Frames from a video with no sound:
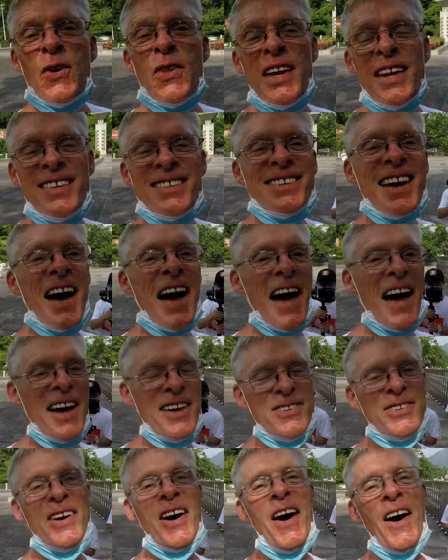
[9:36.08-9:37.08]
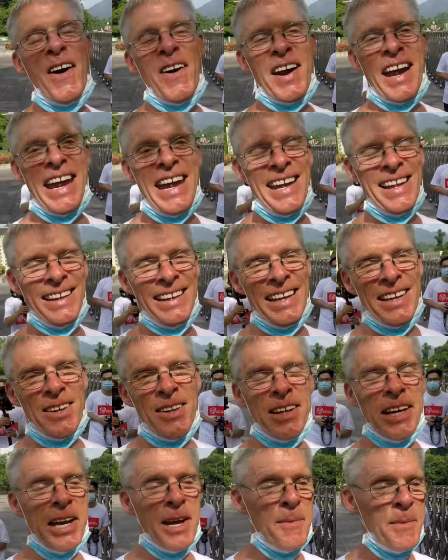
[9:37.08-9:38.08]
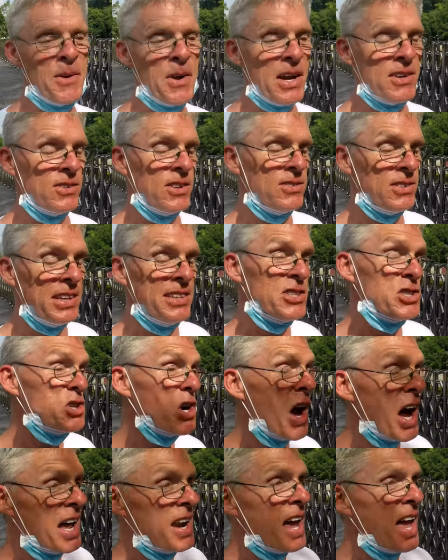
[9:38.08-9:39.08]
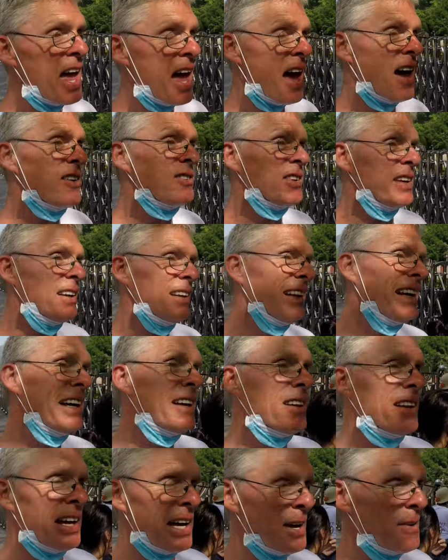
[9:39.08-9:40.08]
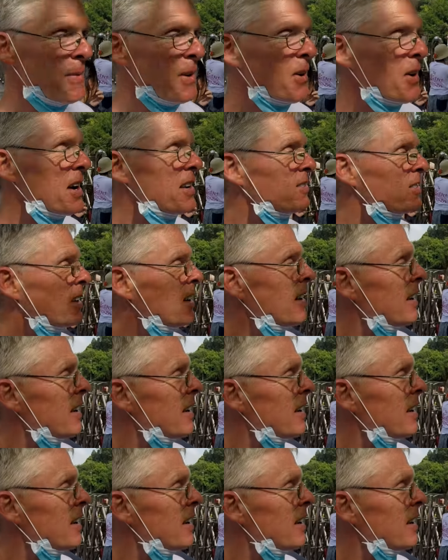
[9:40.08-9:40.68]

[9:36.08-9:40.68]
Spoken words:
these guys are illegal immigrants. You see, China has illegal immigrants